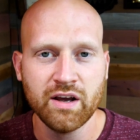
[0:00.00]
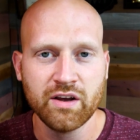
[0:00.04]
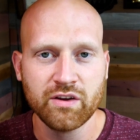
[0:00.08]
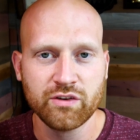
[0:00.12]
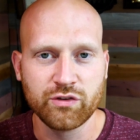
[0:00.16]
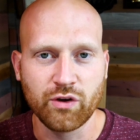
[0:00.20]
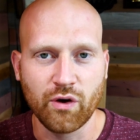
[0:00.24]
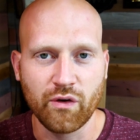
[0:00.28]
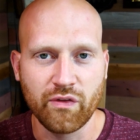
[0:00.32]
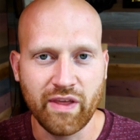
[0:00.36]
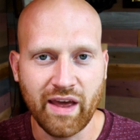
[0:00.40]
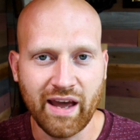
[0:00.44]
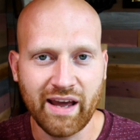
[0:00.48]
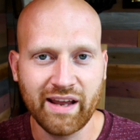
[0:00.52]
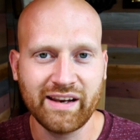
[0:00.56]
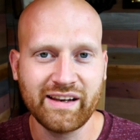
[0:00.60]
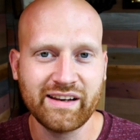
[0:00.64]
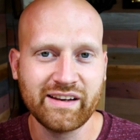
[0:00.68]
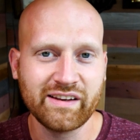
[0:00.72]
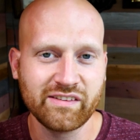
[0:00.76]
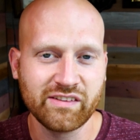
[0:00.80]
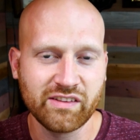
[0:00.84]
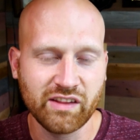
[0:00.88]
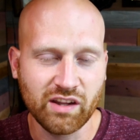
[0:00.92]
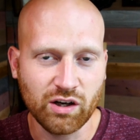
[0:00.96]
So that
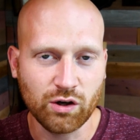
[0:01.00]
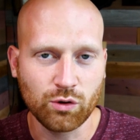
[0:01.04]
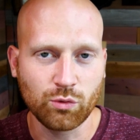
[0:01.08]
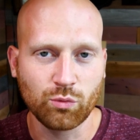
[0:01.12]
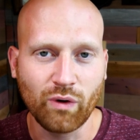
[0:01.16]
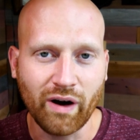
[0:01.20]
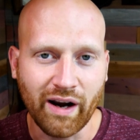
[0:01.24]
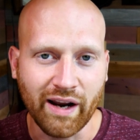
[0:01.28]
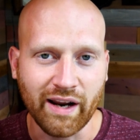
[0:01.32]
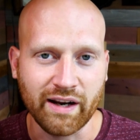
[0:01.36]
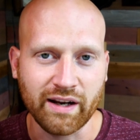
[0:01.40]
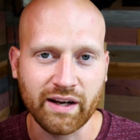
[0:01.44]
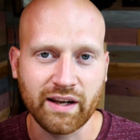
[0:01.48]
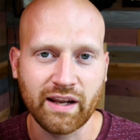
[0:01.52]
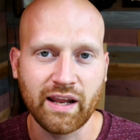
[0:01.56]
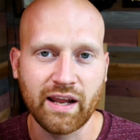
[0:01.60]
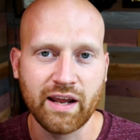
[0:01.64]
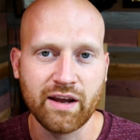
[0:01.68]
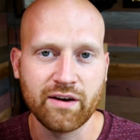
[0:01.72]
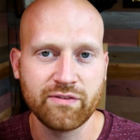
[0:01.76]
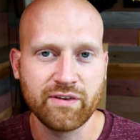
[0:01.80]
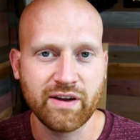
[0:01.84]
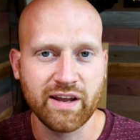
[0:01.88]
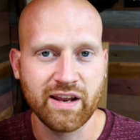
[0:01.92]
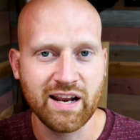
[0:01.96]
is their rank.
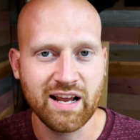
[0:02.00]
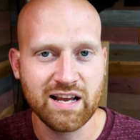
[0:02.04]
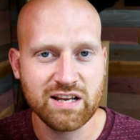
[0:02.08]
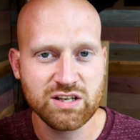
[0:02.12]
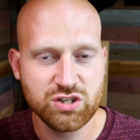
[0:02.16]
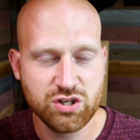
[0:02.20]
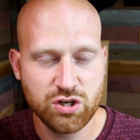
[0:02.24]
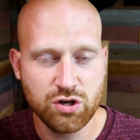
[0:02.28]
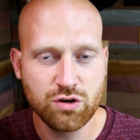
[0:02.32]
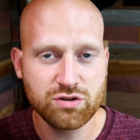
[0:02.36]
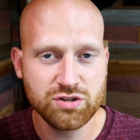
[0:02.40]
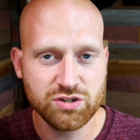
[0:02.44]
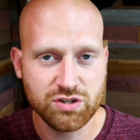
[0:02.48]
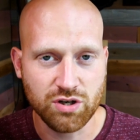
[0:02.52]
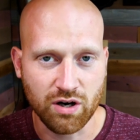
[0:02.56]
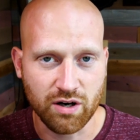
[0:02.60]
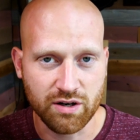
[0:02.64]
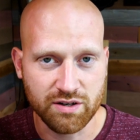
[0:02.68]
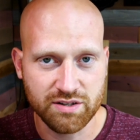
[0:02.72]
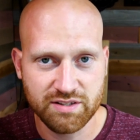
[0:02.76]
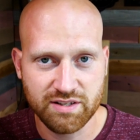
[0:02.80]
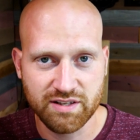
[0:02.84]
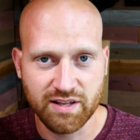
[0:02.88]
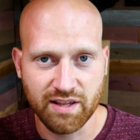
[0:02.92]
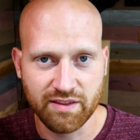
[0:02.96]
If it has 2
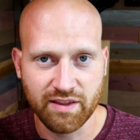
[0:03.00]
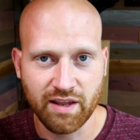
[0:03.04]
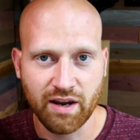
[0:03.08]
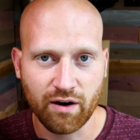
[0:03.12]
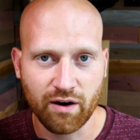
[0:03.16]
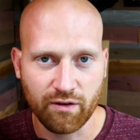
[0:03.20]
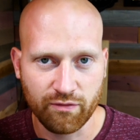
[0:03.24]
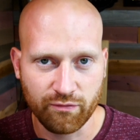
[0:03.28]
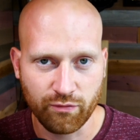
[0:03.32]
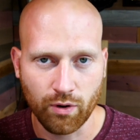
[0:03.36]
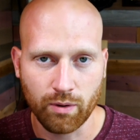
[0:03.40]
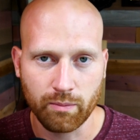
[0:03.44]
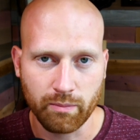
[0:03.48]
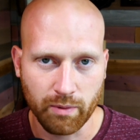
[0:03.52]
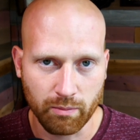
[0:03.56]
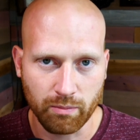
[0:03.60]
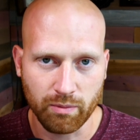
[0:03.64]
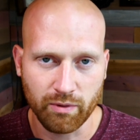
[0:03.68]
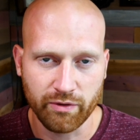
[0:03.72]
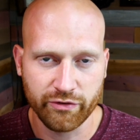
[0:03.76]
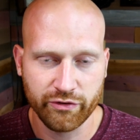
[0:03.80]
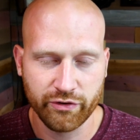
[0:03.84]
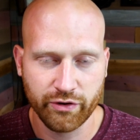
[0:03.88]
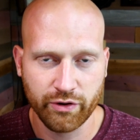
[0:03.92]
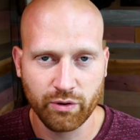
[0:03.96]
stars, then they are
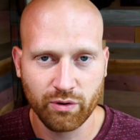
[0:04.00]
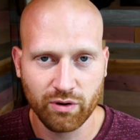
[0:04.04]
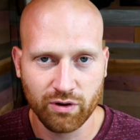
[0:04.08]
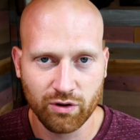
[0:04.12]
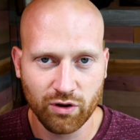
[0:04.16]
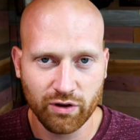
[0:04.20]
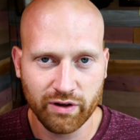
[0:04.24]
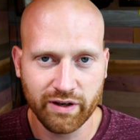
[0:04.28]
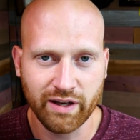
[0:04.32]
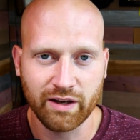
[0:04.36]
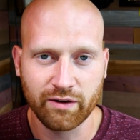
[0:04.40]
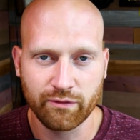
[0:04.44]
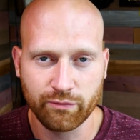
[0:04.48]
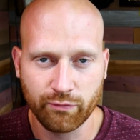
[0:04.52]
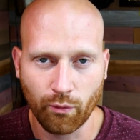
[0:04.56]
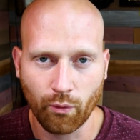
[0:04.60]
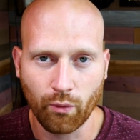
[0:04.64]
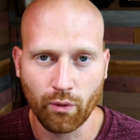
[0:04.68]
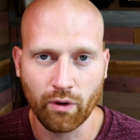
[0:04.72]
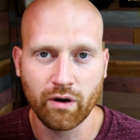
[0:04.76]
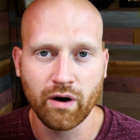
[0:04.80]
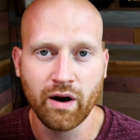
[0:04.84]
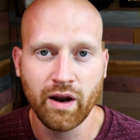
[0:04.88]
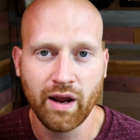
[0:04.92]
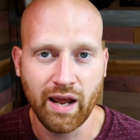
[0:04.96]
formidable. So you are looking
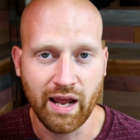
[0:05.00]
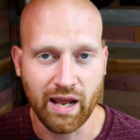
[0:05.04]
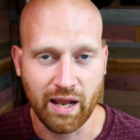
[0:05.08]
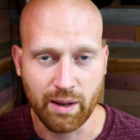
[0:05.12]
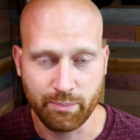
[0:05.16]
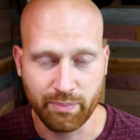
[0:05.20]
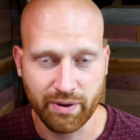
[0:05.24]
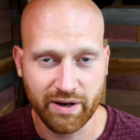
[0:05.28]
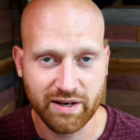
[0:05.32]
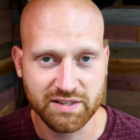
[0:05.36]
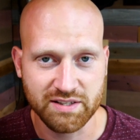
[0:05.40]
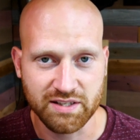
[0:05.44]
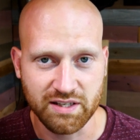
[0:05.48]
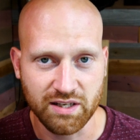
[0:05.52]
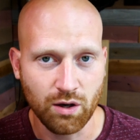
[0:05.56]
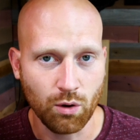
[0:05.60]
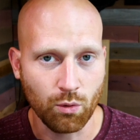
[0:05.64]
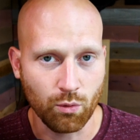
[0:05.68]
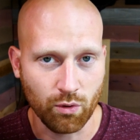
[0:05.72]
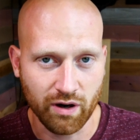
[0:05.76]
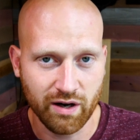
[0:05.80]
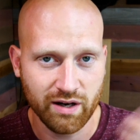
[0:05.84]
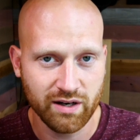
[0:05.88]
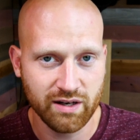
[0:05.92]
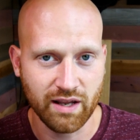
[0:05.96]
for a pixie
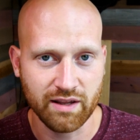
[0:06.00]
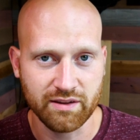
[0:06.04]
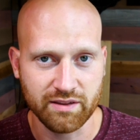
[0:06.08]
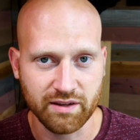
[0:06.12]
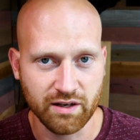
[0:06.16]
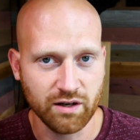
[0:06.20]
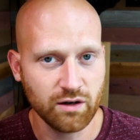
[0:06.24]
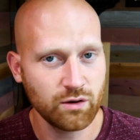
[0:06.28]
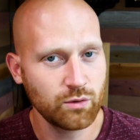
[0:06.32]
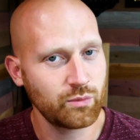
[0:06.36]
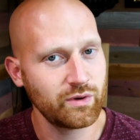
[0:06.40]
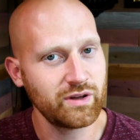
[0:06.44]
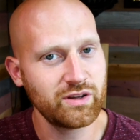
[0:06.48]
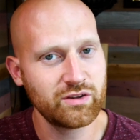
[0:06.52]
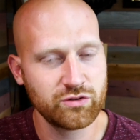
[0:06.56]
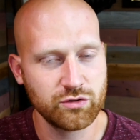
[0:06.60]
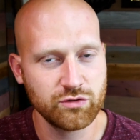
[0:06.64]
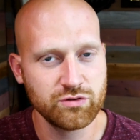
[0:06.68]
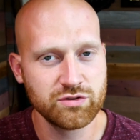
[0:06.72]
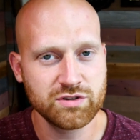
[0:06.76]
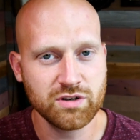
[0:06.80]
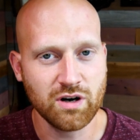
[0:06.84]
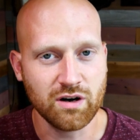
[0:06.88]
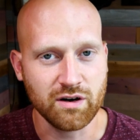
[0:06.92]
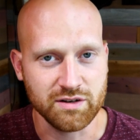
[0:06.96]
or a Death Eater with
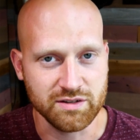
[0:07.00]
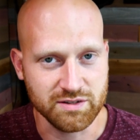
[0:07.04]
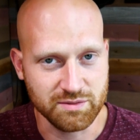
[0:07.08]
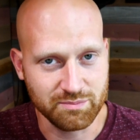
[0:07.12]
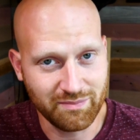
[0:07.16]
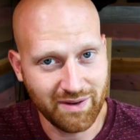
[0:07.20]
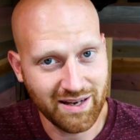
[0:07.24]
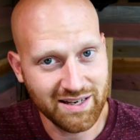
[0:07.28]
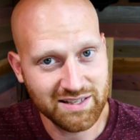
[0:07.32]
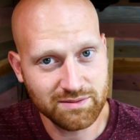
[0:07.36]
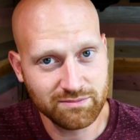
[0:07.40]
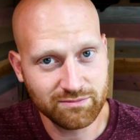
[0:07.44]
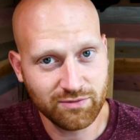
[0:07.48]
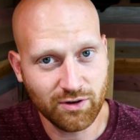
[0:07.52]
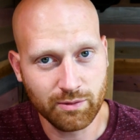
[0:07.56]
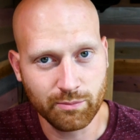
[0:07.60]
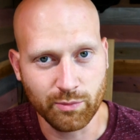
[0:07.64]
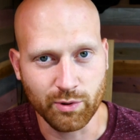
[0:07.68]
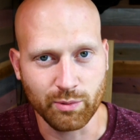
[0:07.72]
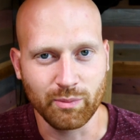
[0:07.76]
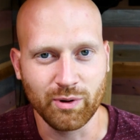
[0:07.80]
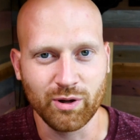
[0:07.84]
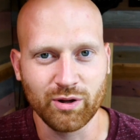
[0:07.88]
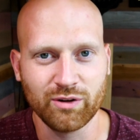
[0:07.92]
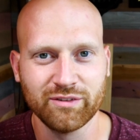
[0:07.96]
2 stars. Makes them
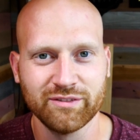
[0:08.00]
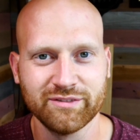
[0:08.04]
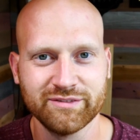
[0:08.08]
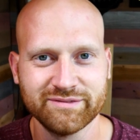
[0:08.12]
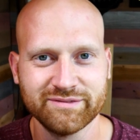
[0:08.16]
formidable.